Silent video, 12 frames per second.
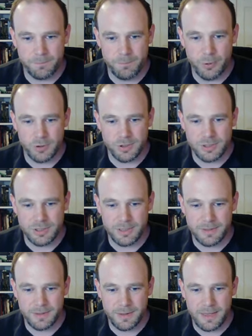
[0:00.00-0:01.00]
but
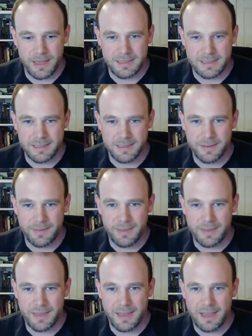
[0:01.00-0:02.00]
it's
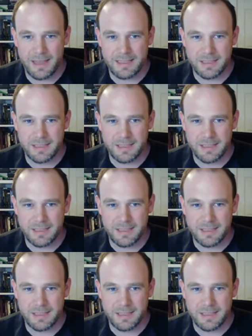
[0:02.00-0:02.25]
it's